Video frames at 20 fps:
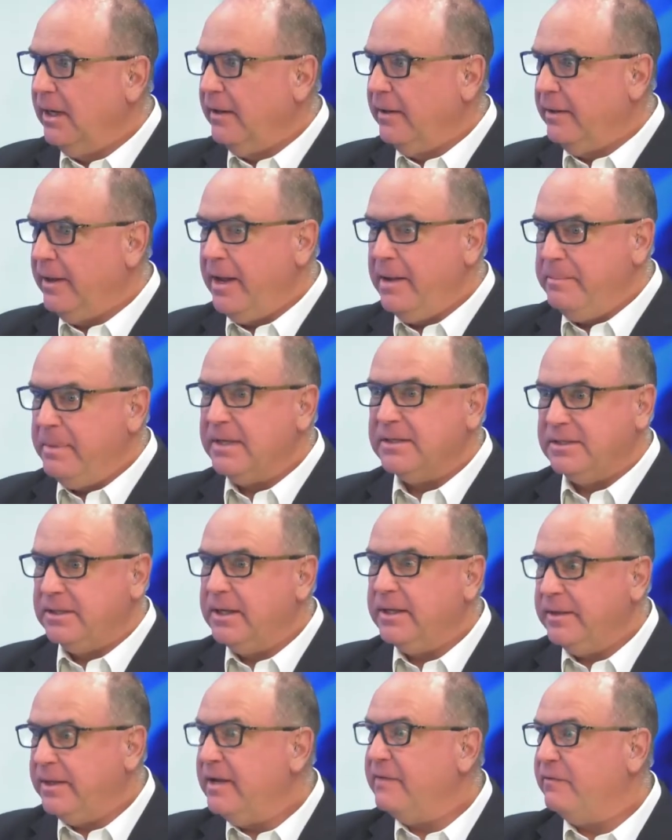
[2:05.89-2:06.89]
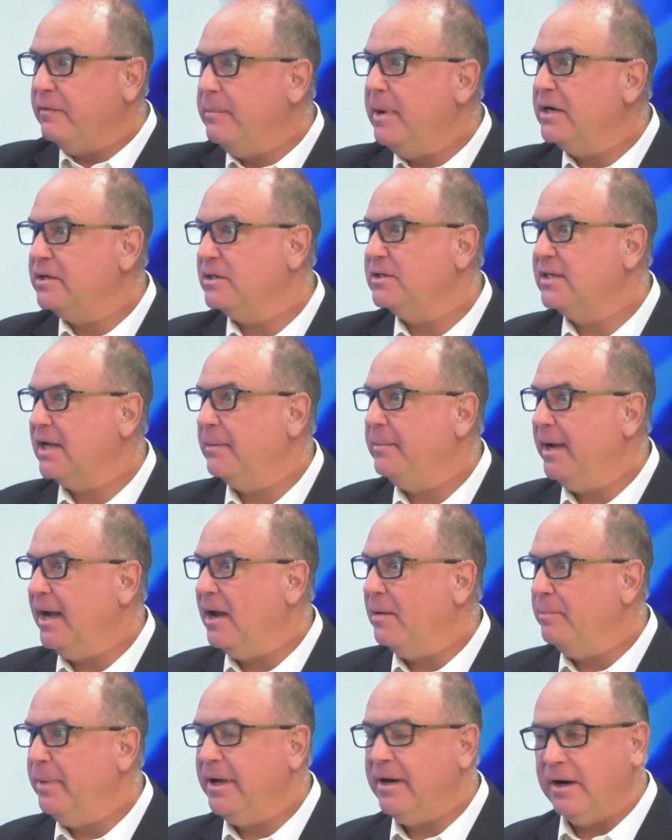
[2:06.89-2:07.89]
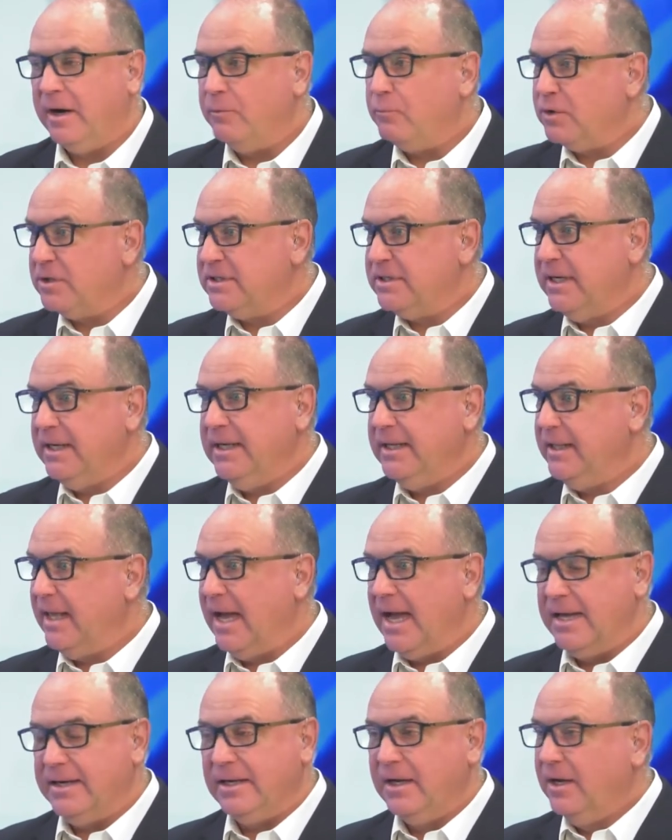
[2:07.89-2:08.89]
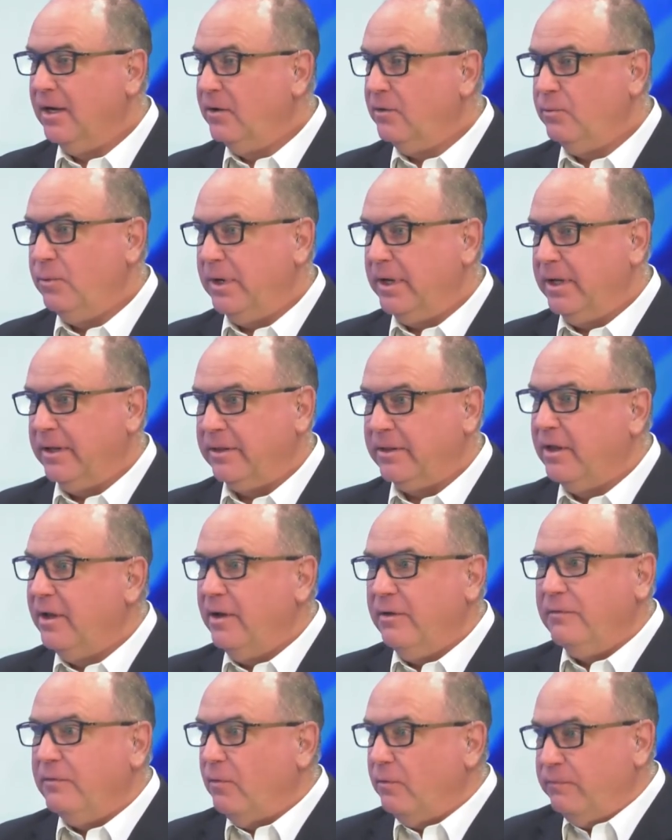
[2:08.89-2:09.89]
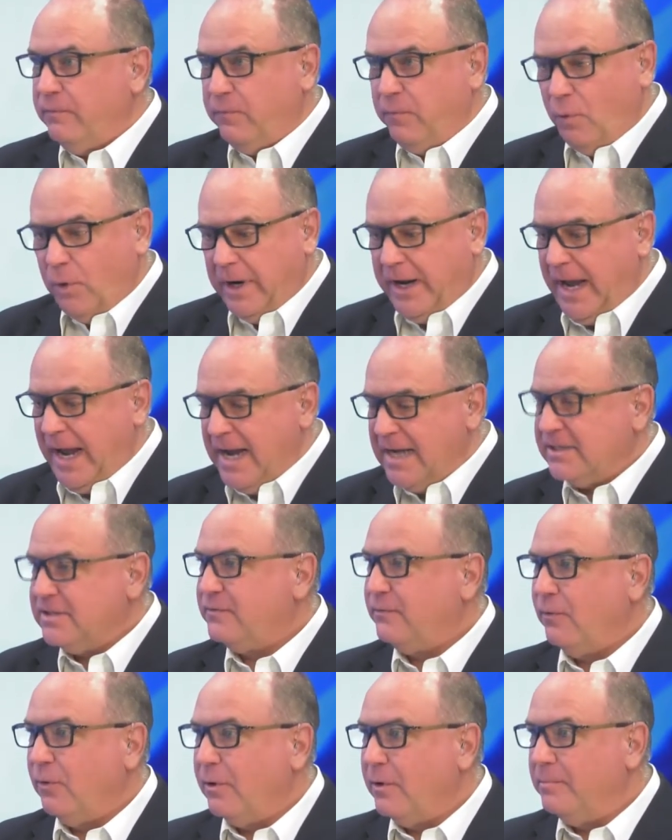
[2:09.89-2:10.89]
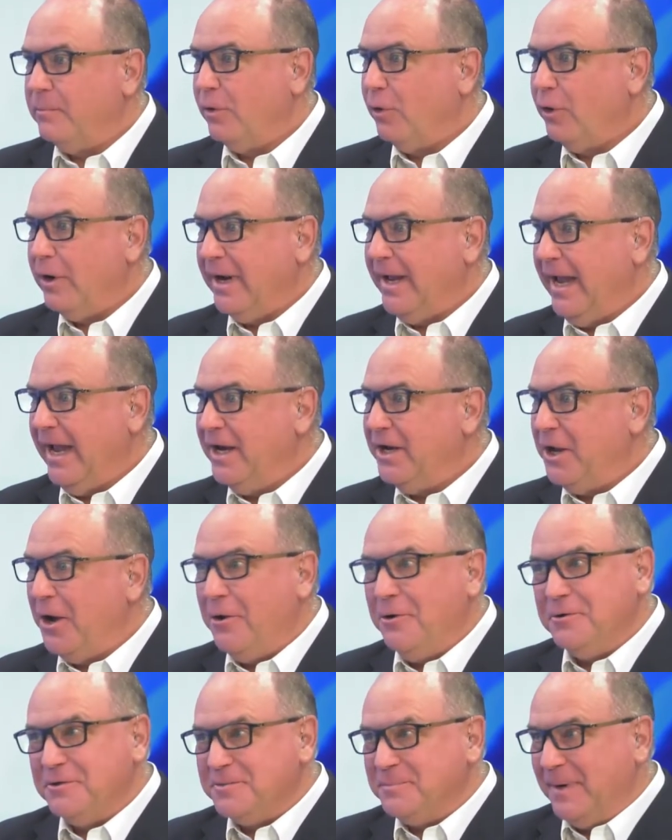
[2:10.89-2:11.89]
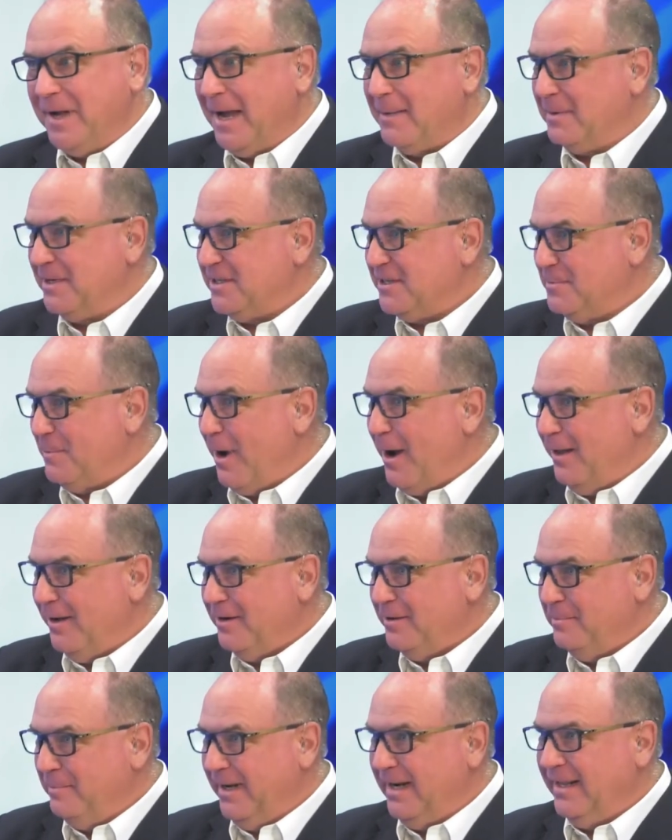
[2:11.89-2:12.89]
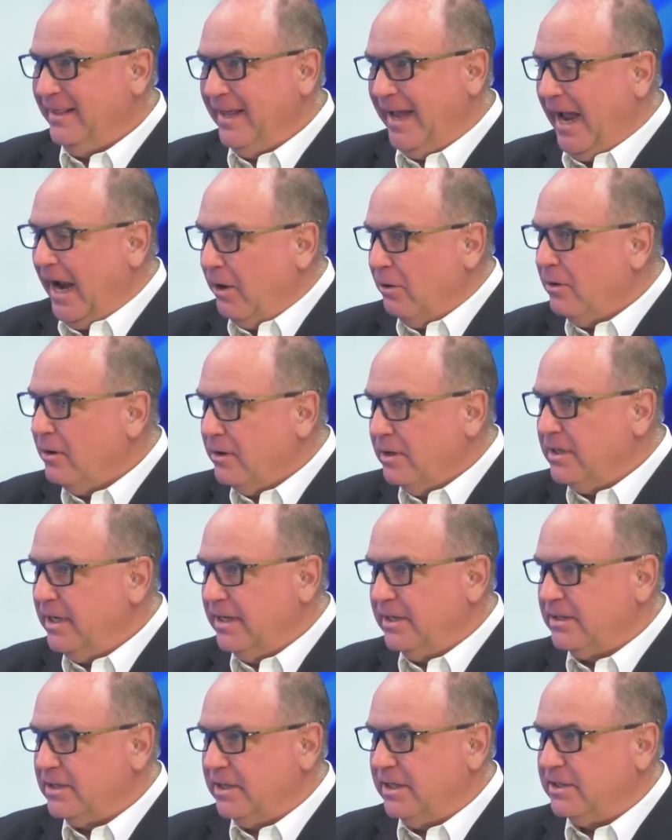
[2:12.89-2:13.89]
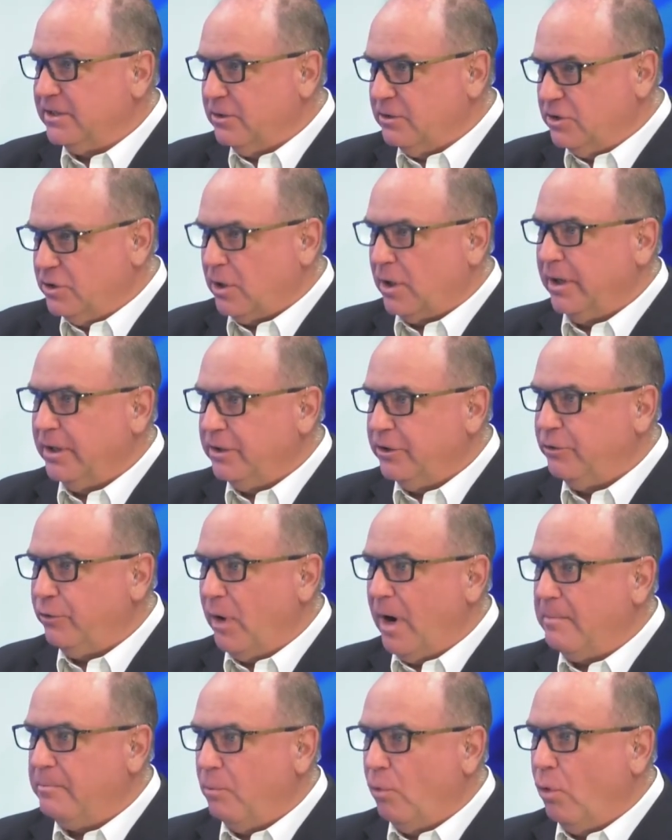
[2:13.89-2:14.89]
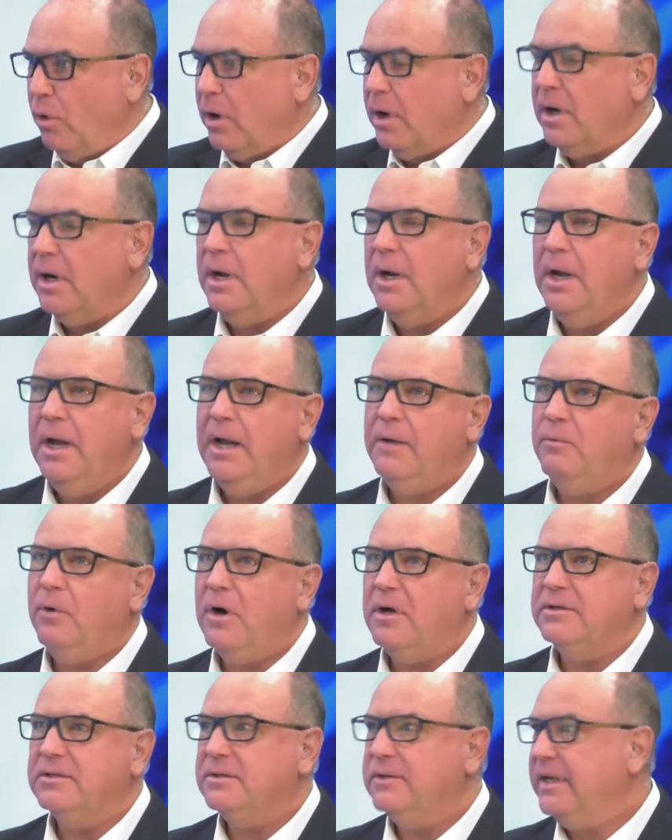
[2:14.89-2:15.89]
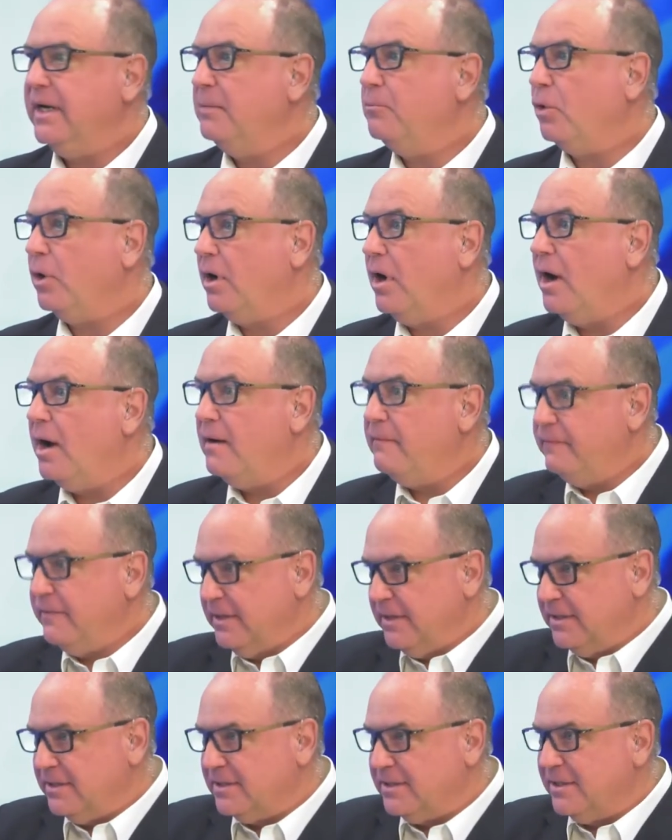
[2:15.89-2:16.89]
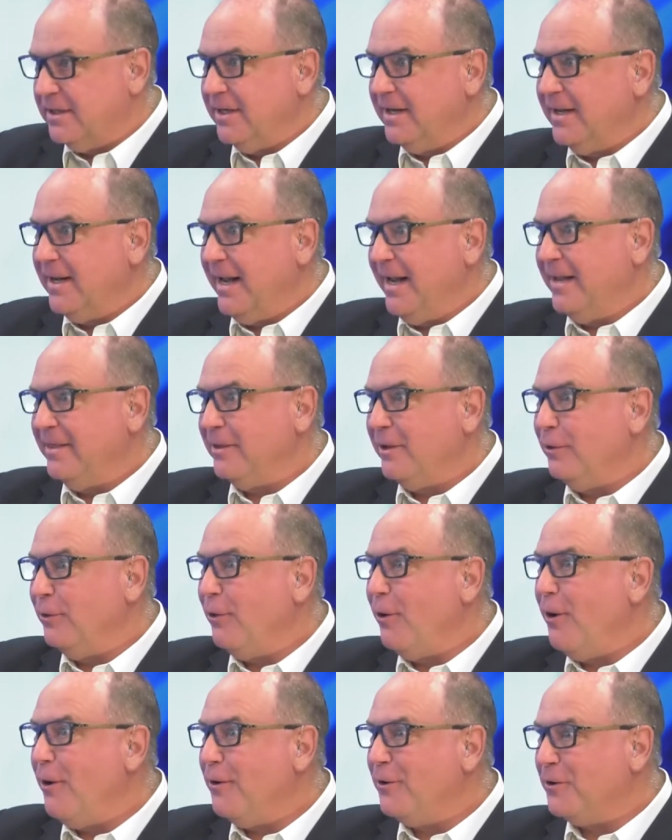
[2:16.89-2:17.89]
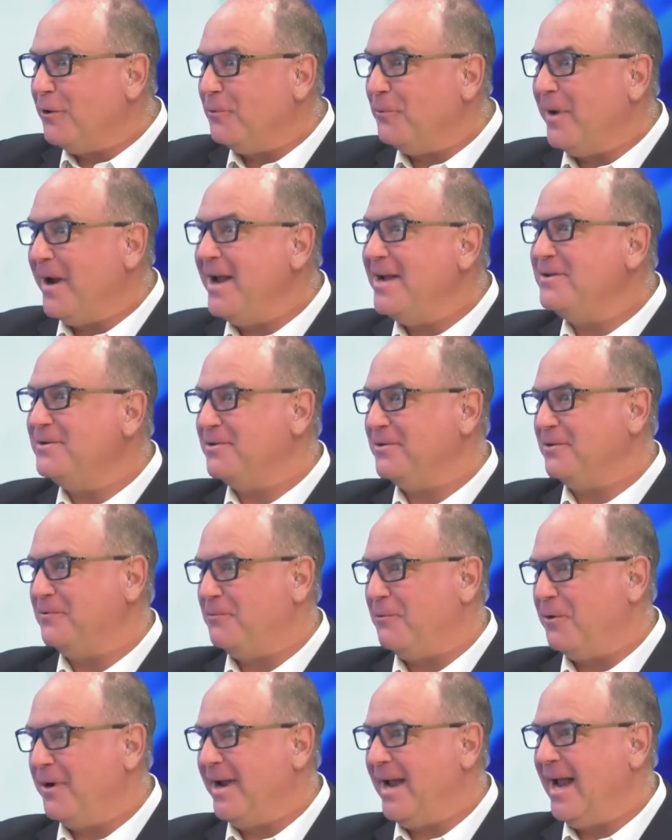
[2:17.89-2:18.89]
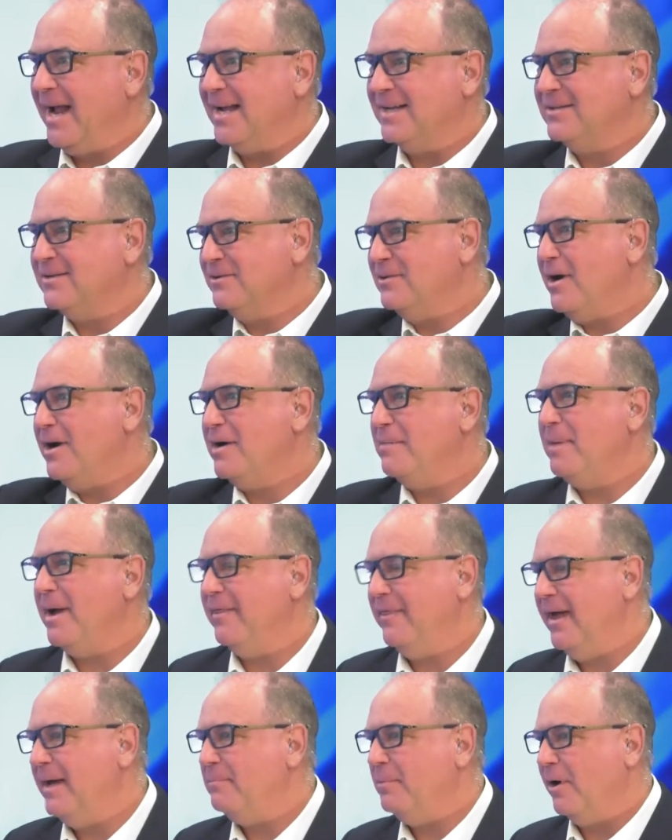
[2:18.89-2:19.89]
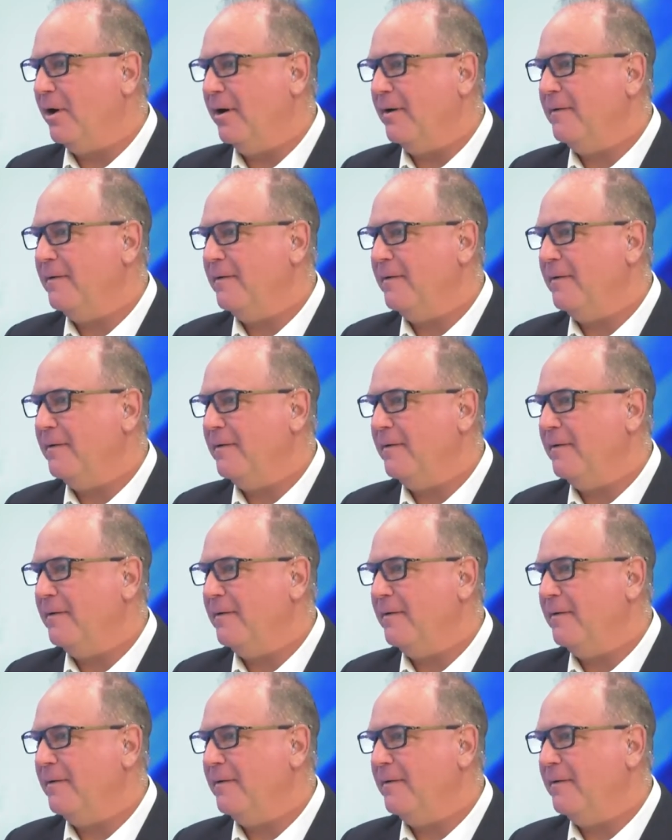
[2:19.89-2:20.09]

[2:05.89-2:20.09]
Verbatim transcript: It means the, the information is coming out better. And we're seeing that with forecasts for hurricane cones becoming yeah. smaller, yeah. meaning the error is, is starting to drop more. And we're also getting more confidence in the longer range of the forecast. So talk about that part.